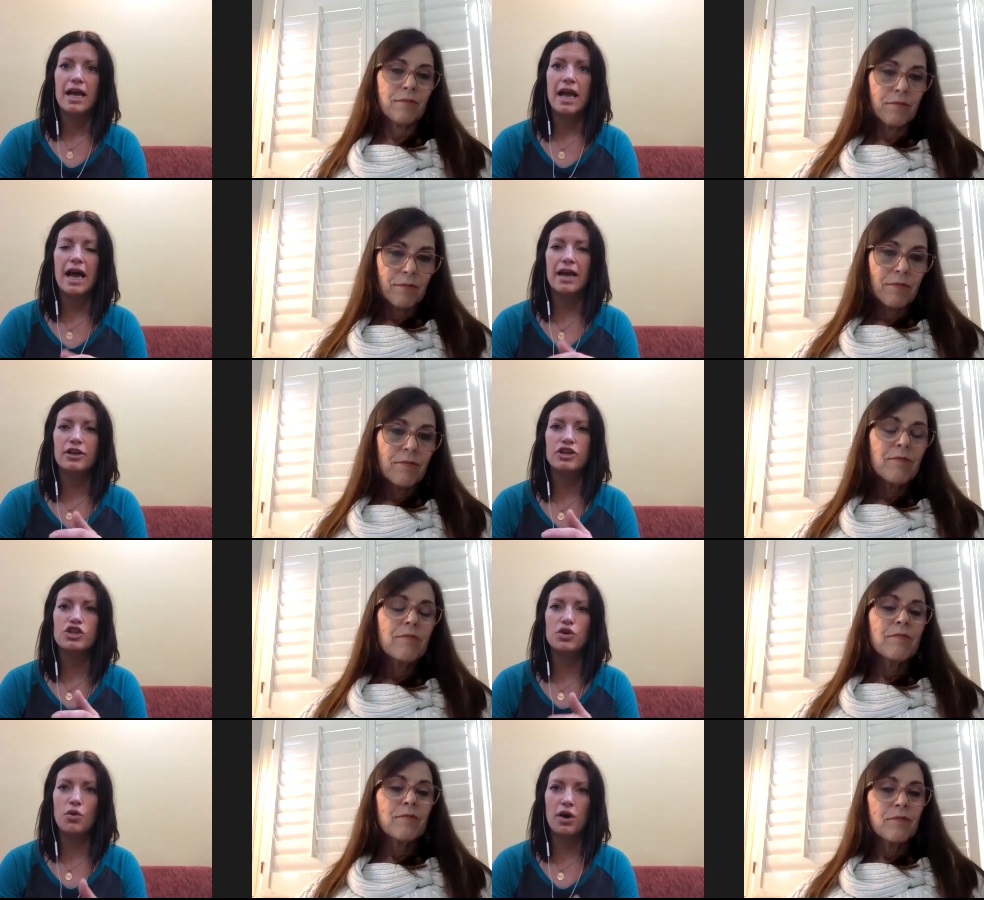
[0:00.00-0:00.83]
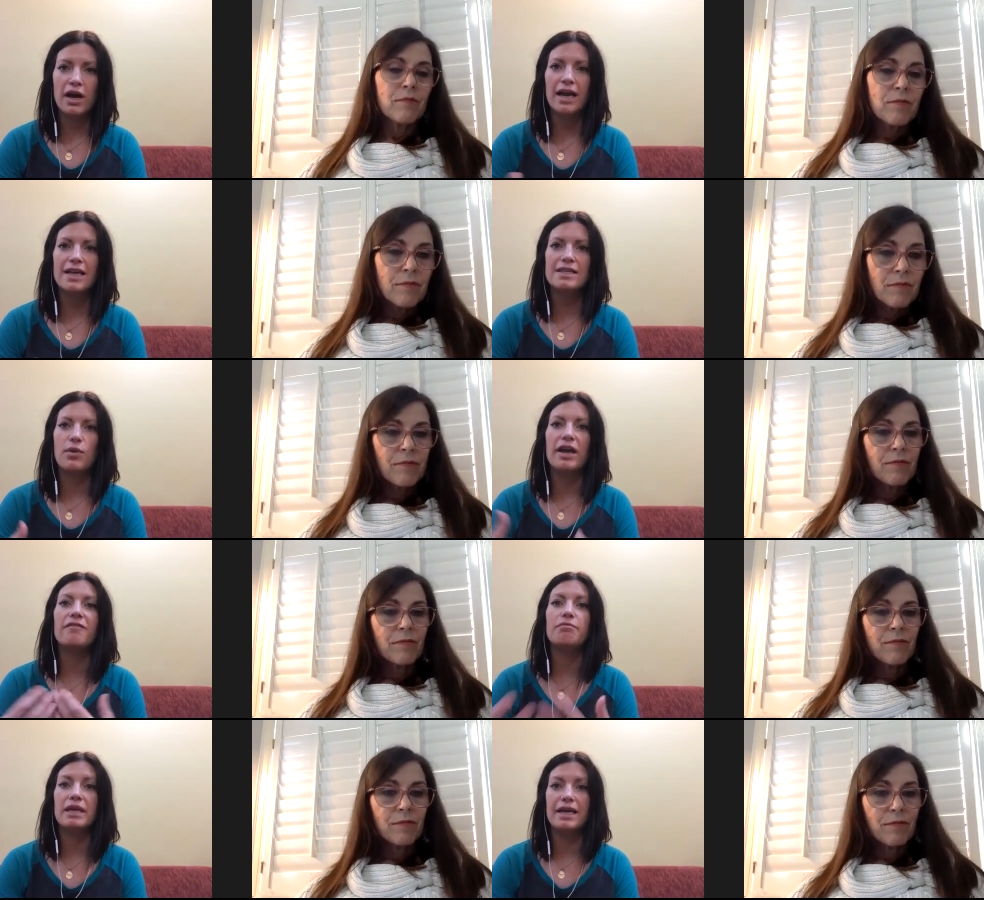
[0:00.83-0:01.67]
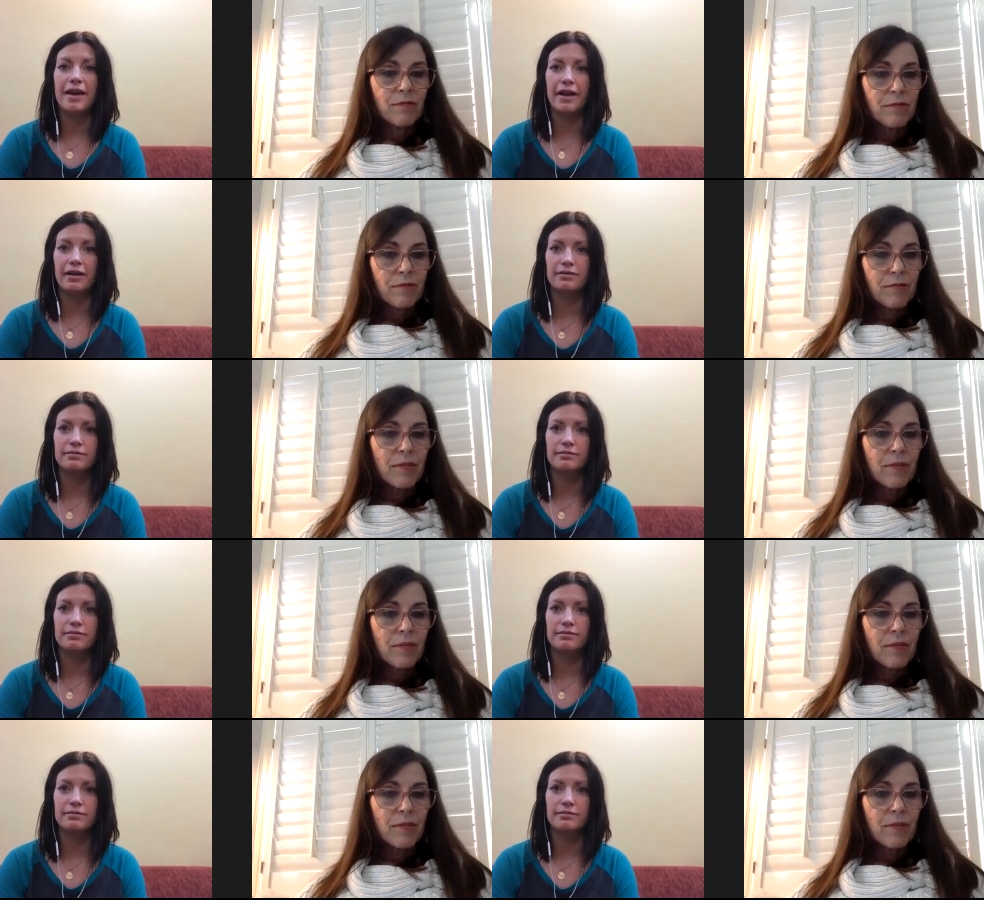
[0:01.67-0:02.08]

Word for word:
Speaker 1: and joy as a way of being.